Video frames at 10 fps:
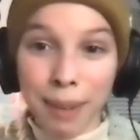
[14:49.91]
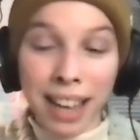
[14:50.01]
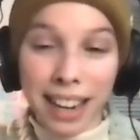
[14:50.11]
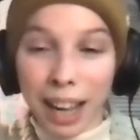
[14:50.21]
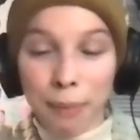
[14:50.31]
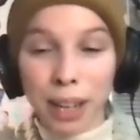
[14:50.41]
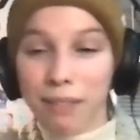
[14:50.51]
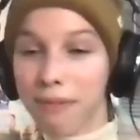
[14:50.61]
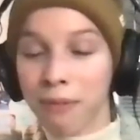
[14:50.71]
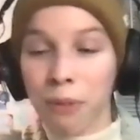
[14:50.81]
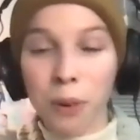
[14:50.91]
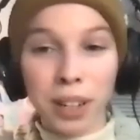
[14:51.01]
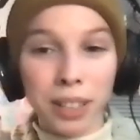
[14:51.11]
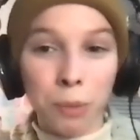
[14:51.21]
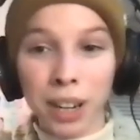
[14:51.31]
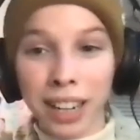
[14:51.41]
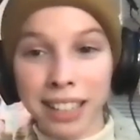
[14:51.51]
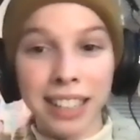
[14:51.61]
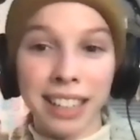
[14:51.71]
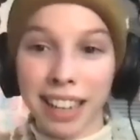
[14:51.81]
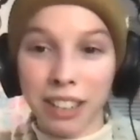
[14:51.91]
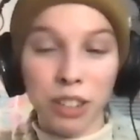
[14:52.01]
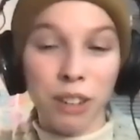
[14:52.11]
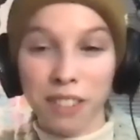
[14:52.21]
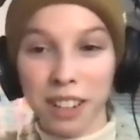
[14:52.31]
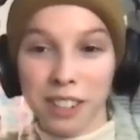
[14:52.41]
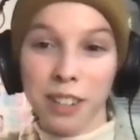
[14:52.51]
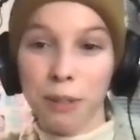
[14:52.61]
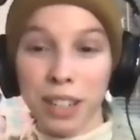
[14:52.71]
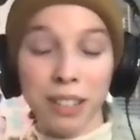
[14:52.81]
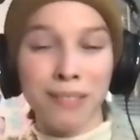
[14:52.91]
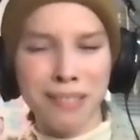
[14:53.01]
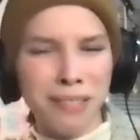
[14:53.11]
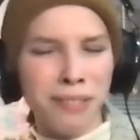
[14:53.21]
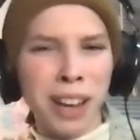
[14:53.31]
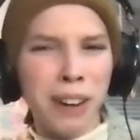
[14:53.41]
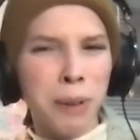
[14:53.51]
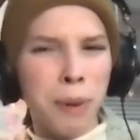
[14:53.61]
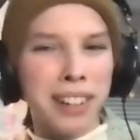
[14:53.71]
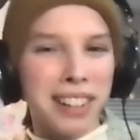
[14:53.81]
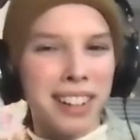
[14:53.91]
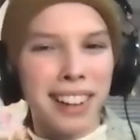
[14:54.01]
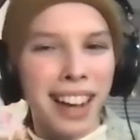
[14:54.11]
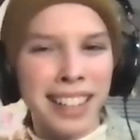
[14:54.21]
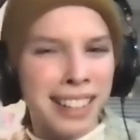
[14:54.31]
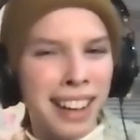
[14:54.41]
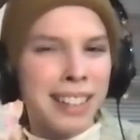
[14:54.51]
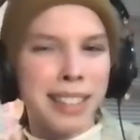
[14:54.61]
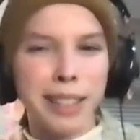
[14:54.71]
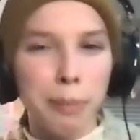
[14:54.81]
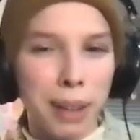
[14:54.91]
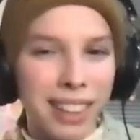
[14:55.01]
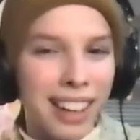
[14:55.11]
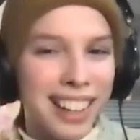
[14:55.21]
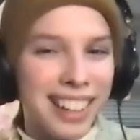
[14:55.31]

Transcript: And now my voice when I sing has shifted too, which is very weird. I did not anticipate that.